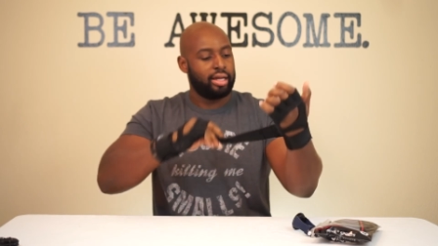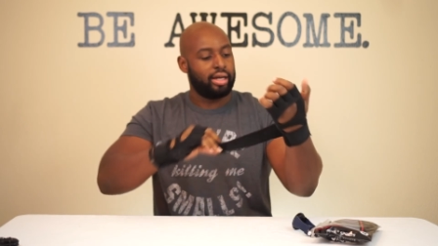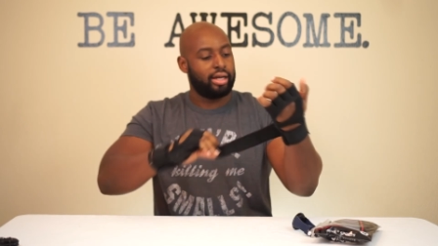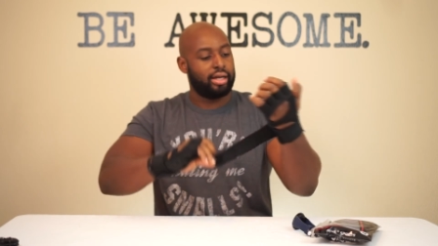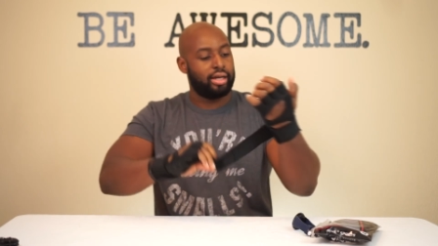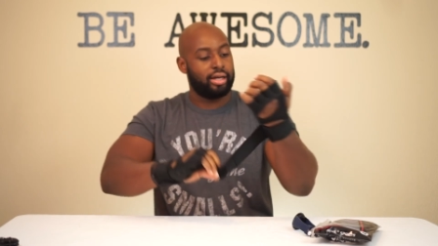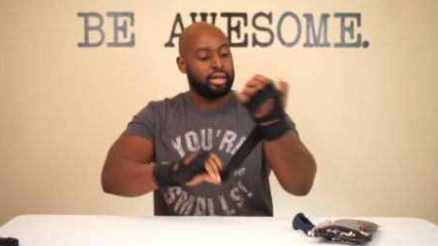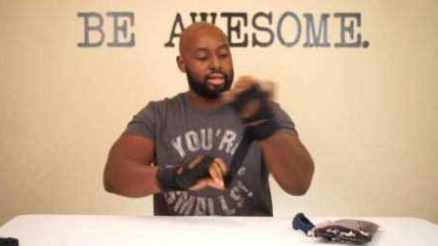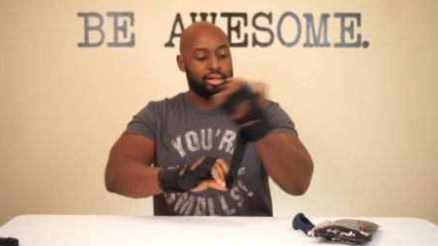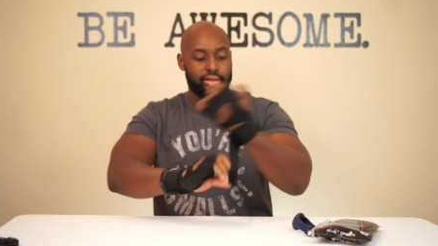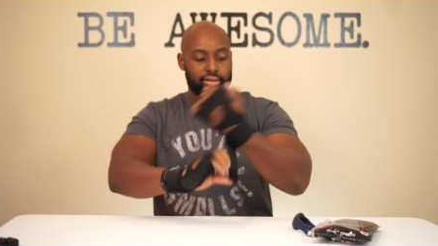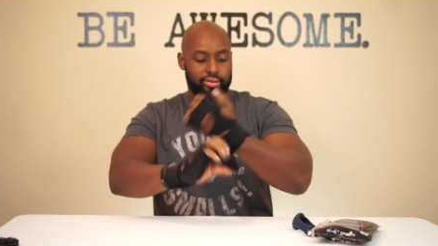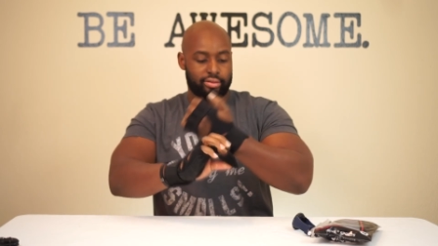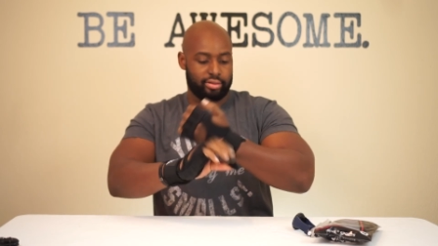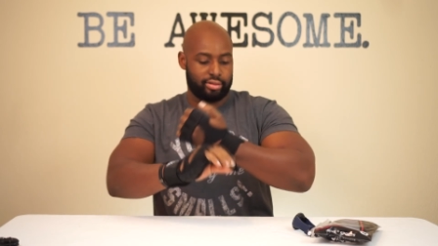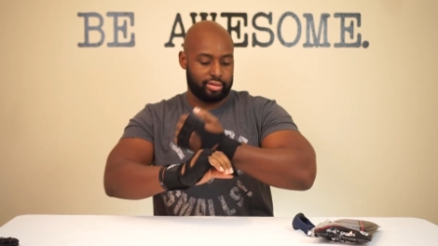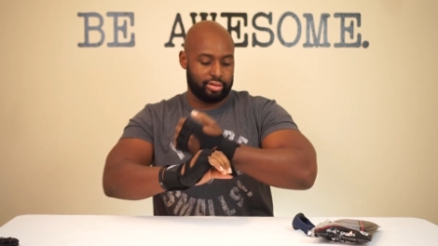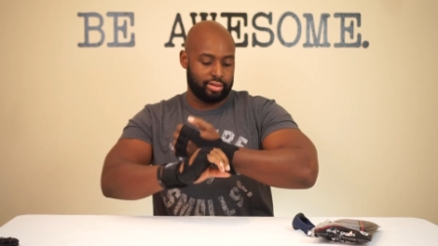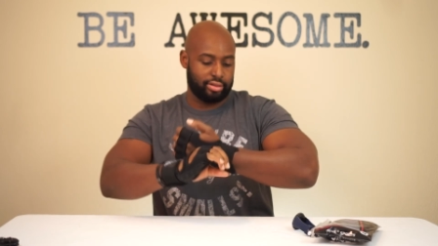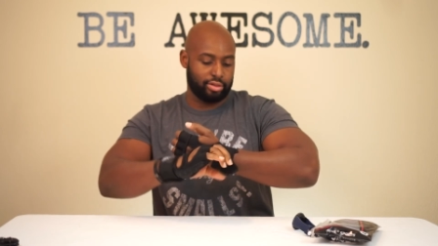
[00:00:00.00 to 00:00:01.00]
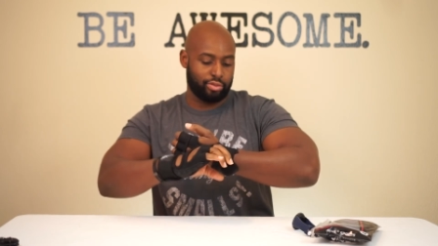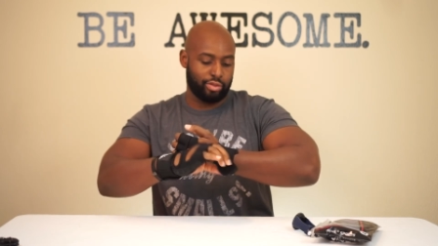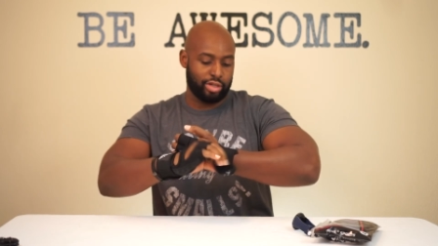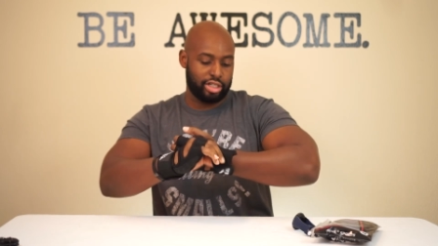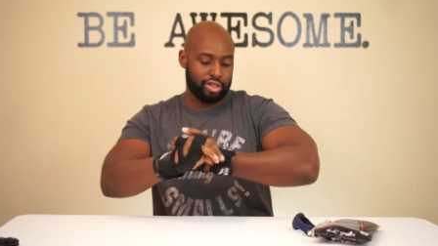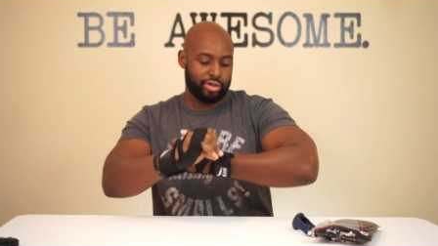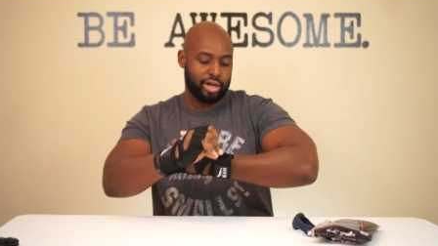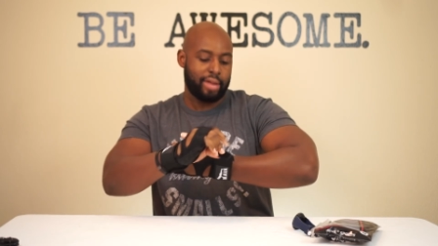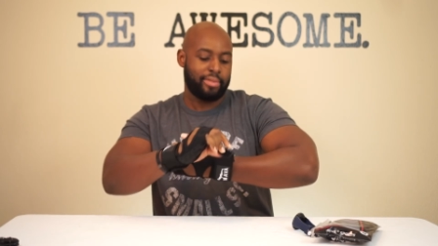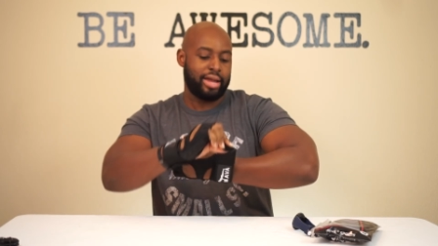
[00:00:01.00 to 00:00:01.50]
Uh, the
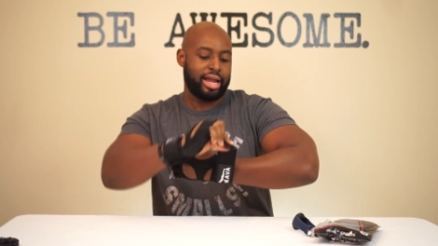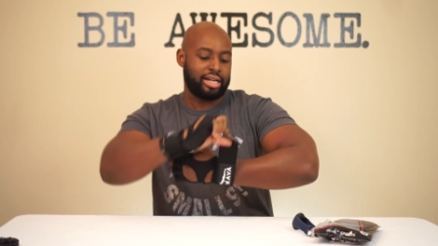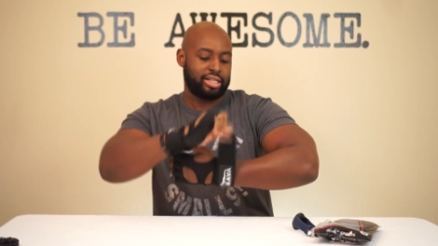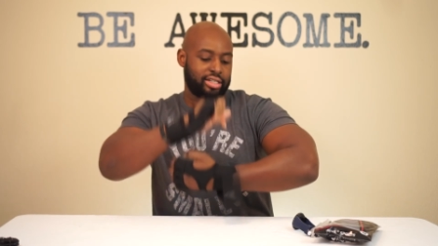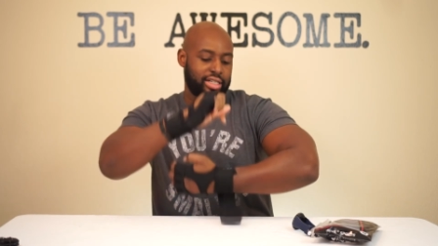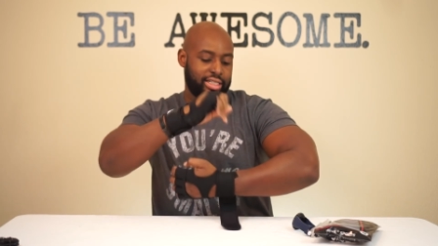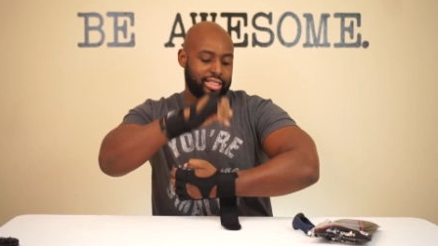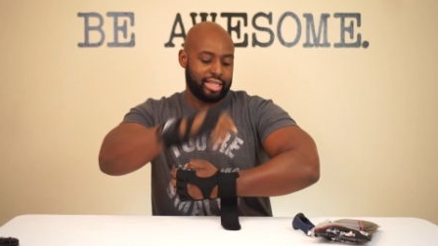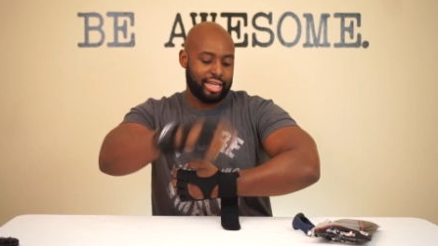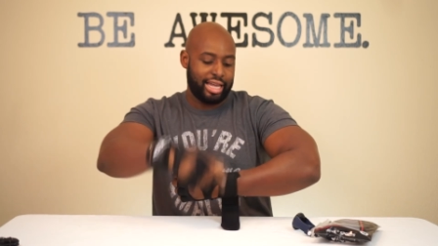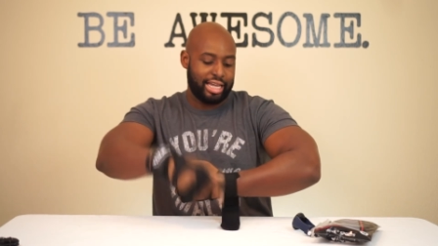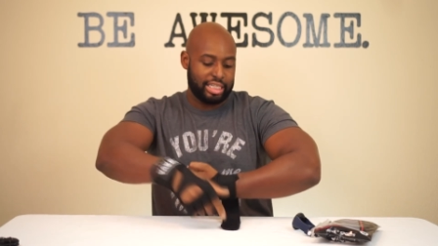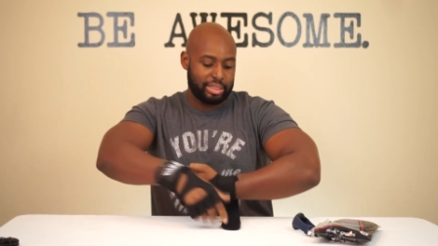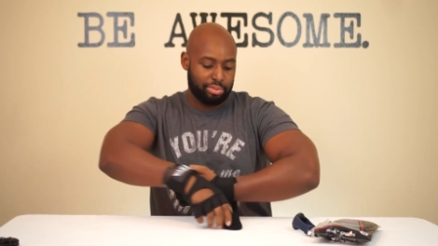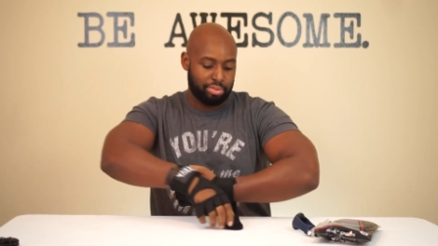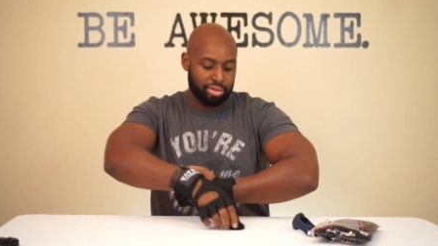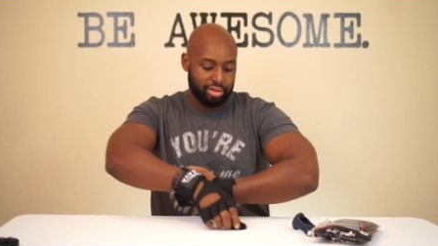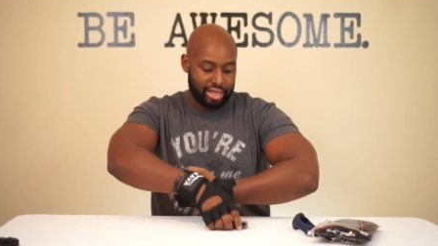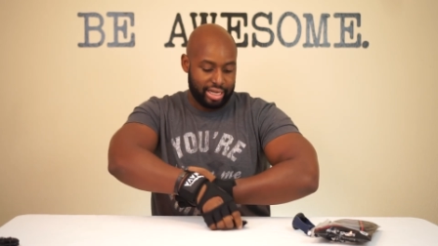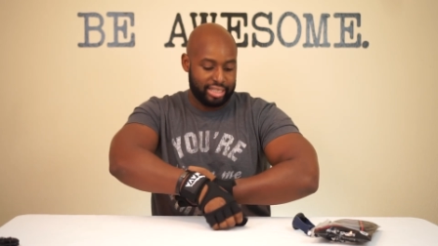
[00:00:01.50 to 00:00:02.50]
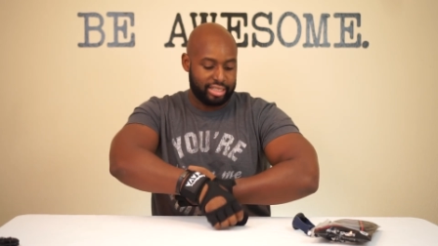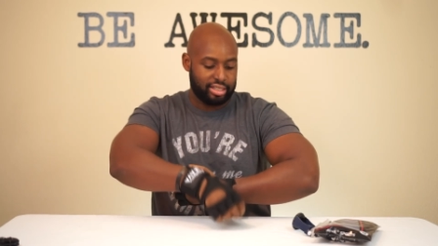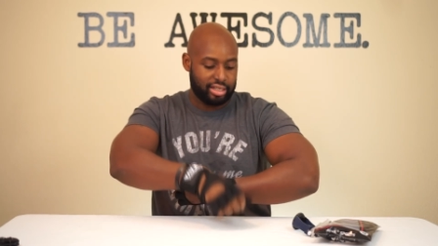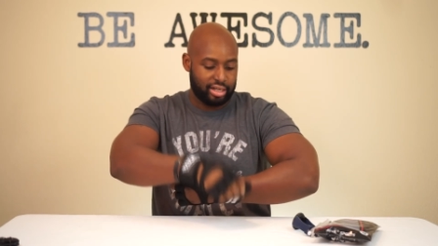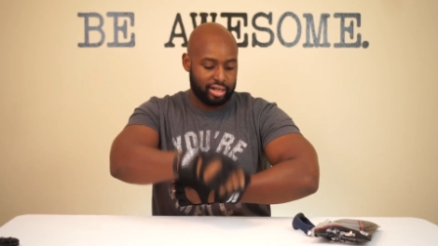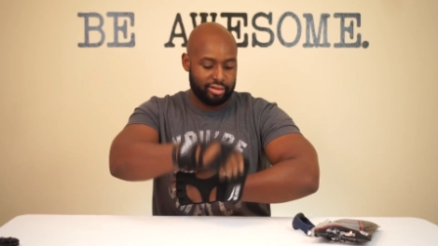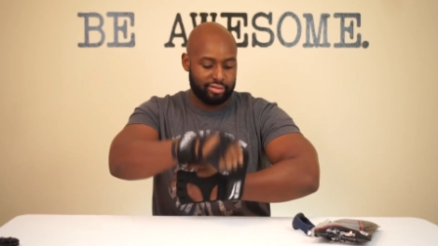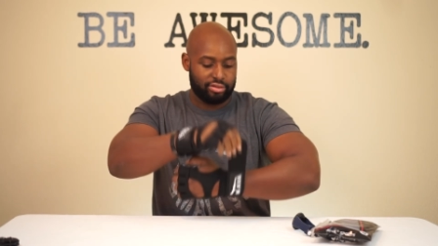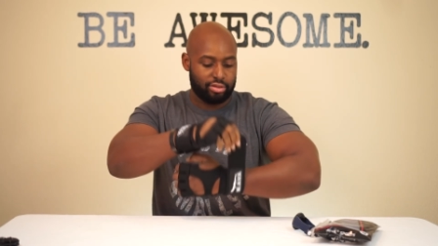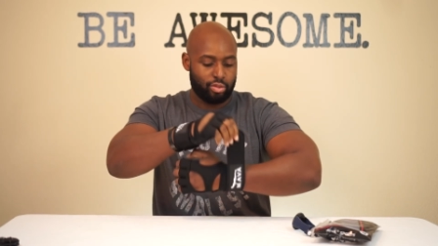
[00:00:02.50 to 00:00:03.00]
wrist strap actually takes place
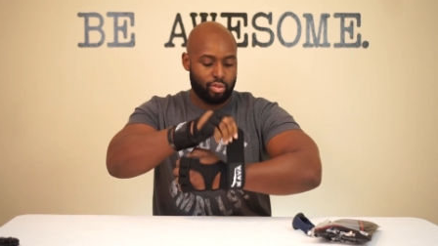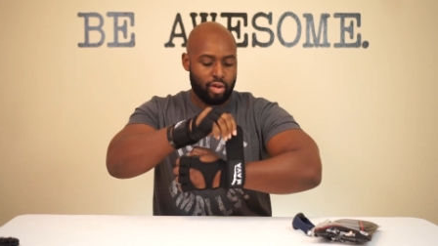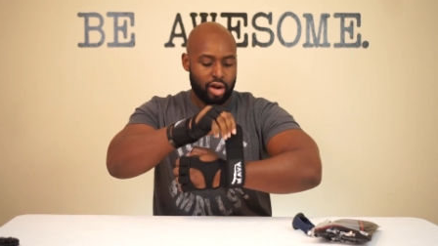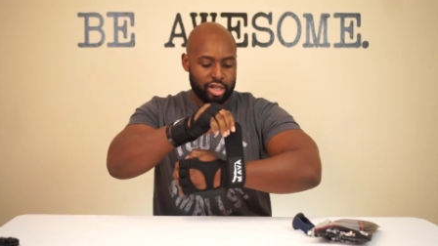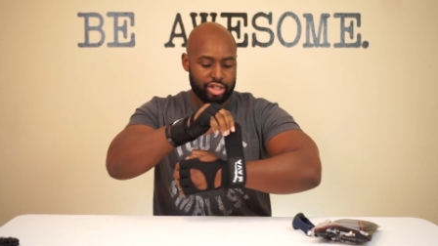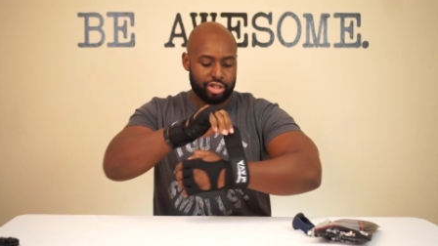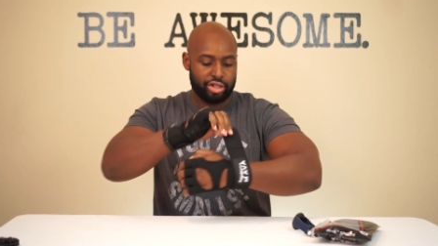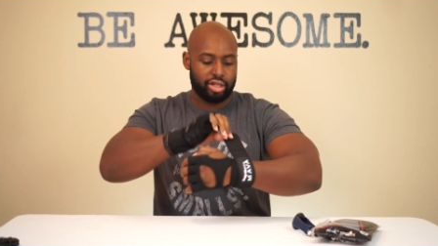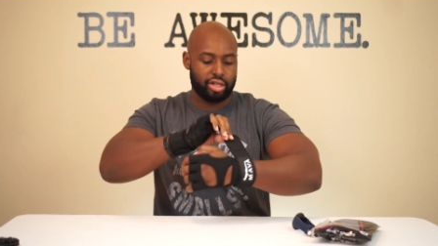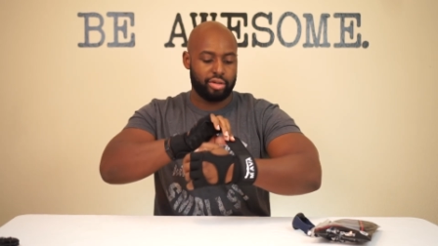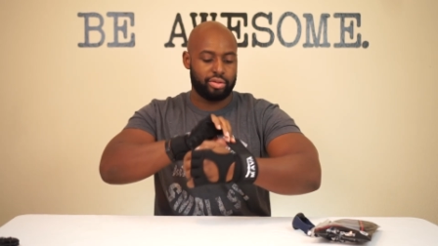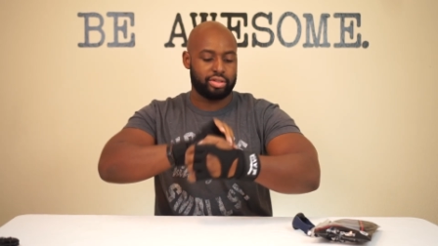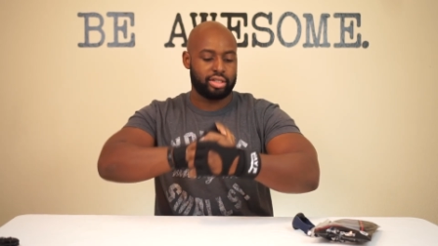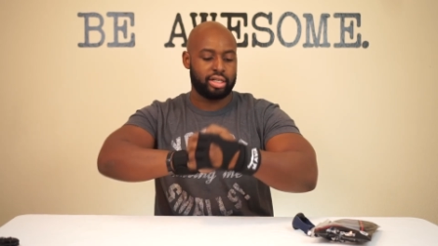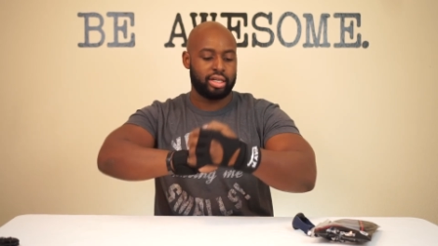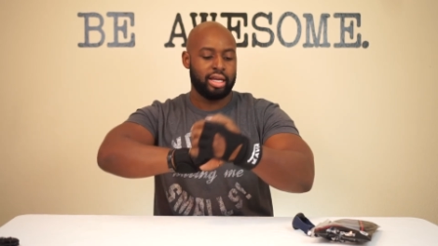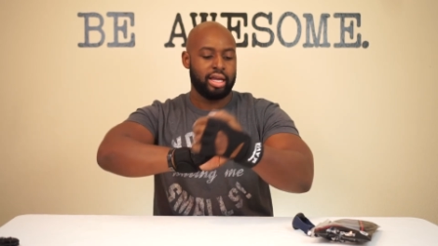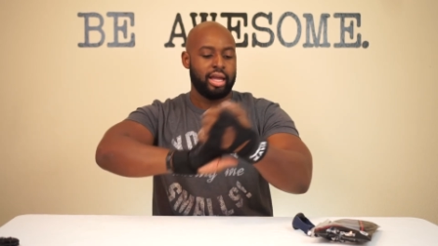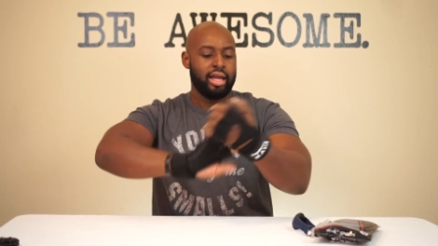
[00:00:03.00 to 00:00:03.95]
of the watch you're using.